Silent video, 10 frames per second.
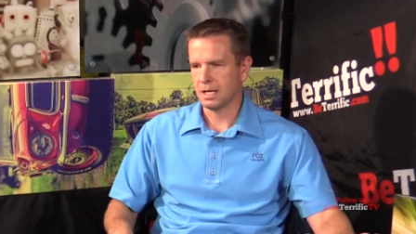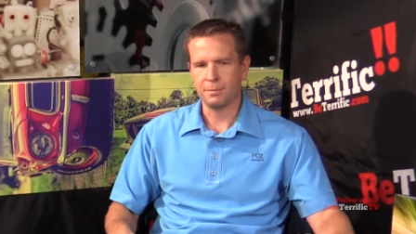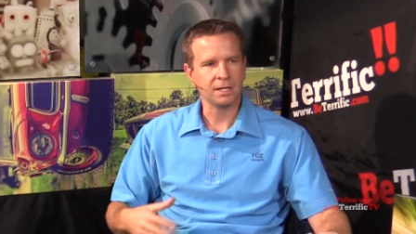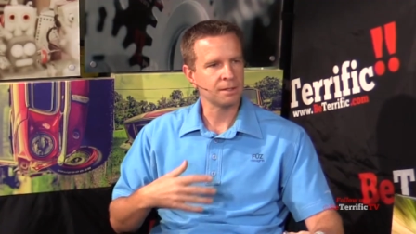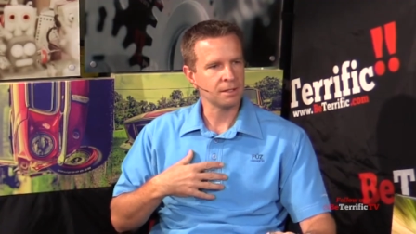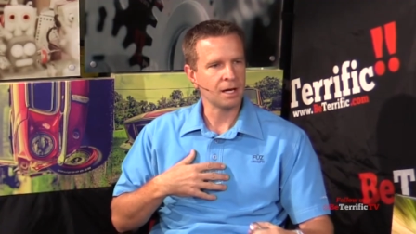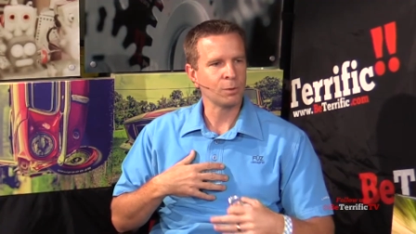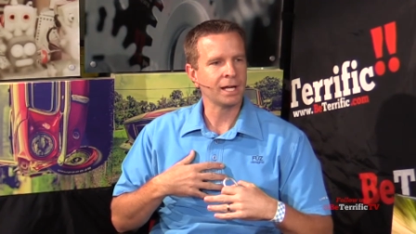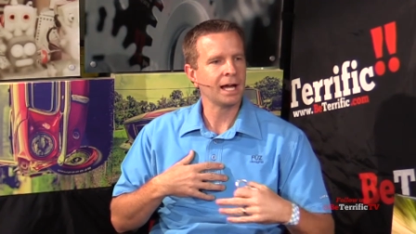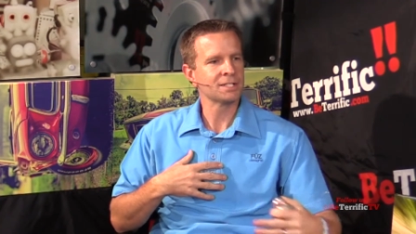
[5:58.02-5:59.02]
not me,
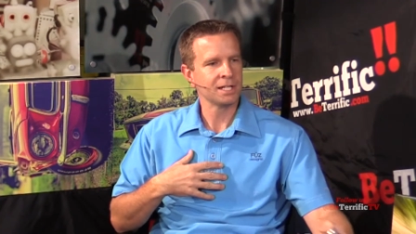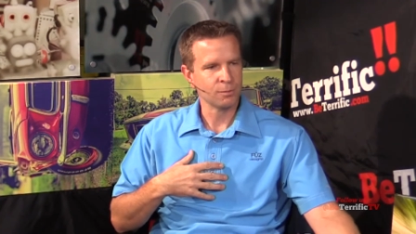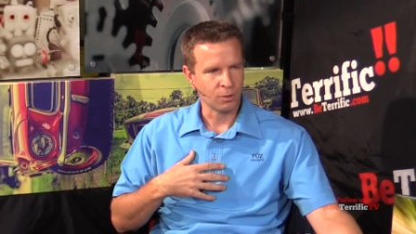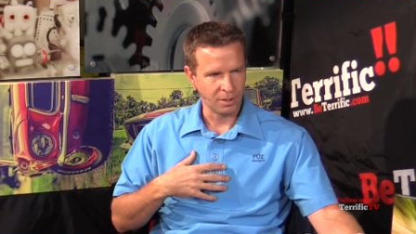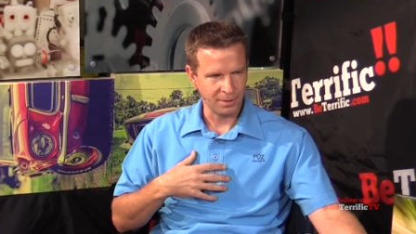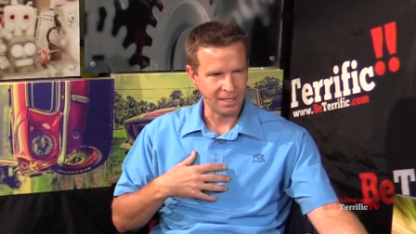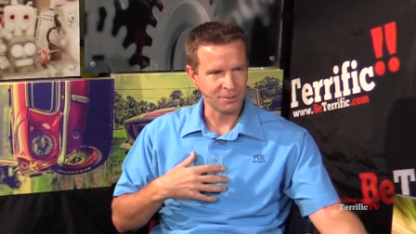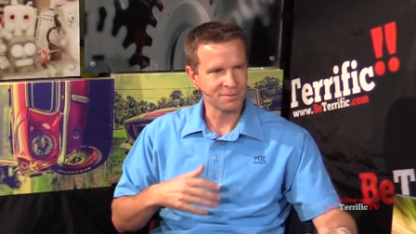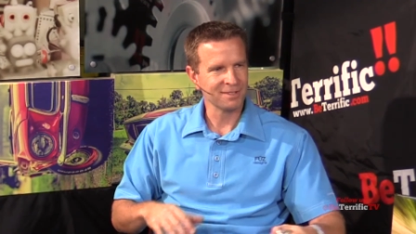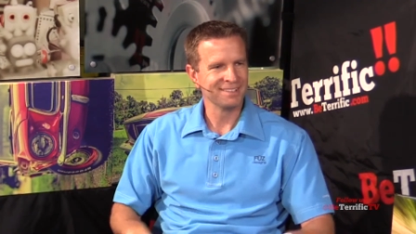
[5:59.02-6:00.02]
not we guys anymore, but
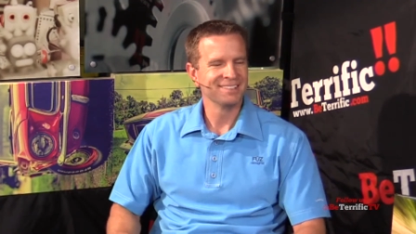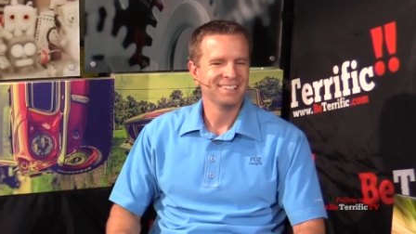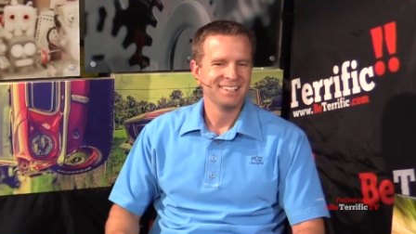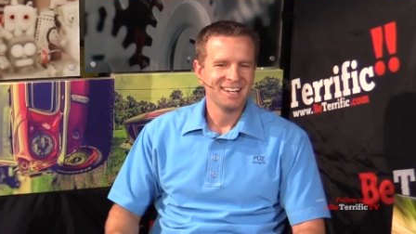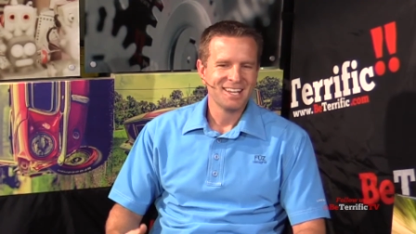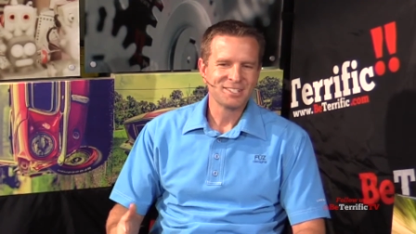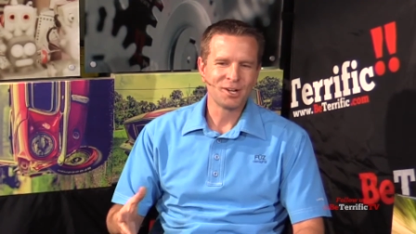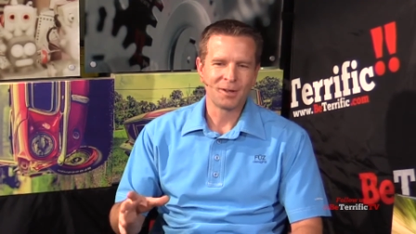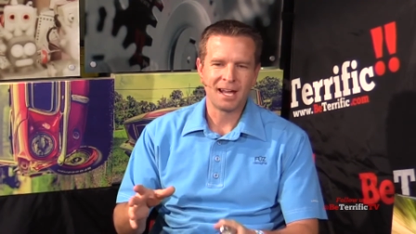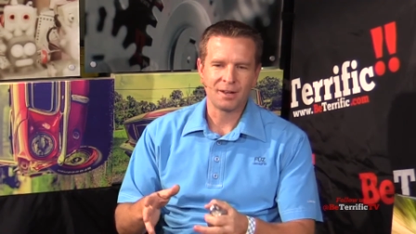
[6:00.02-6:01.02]
that was right. My, that was
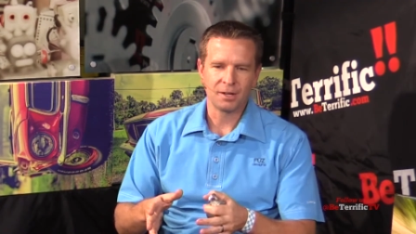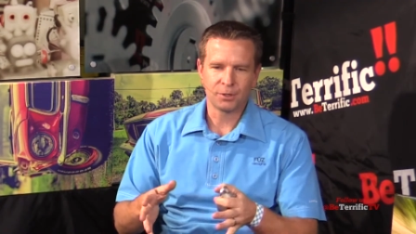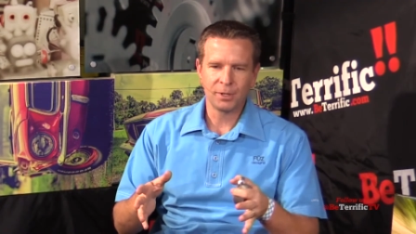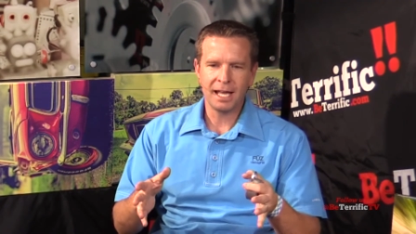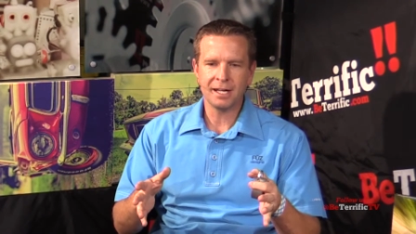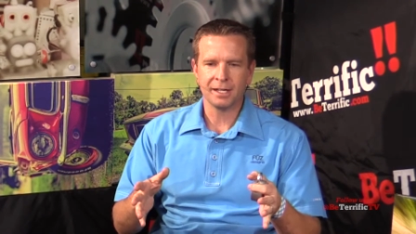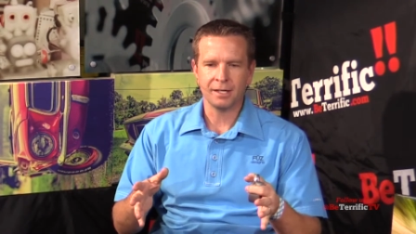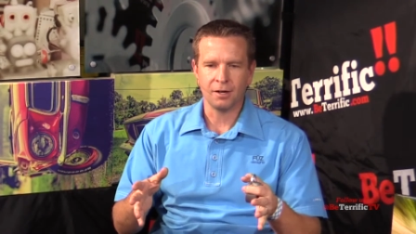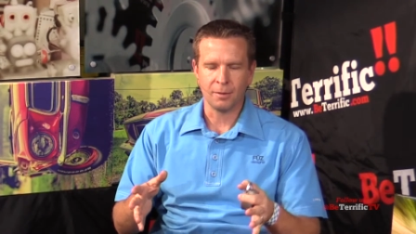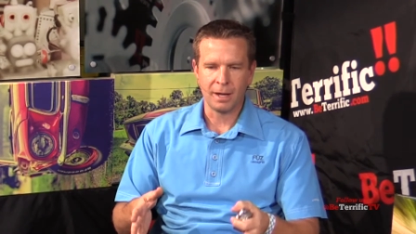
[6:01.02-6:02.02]
so. Yeah, I created
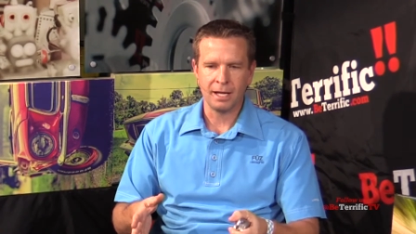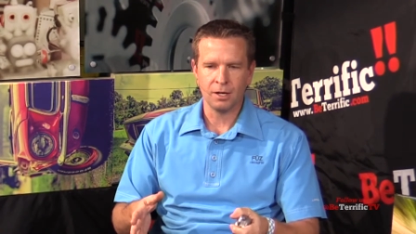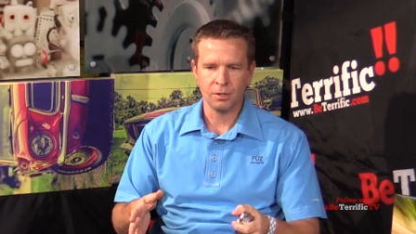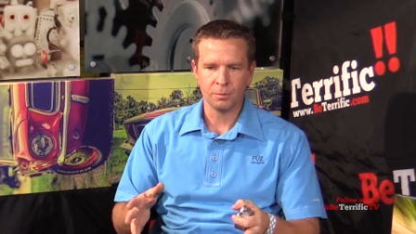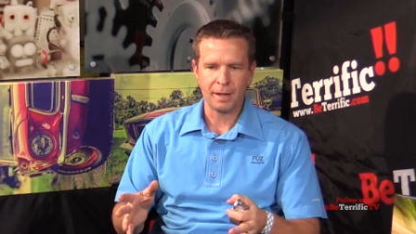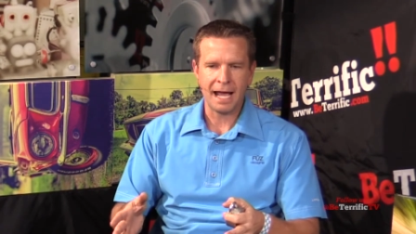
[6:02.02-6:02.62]
it on my own,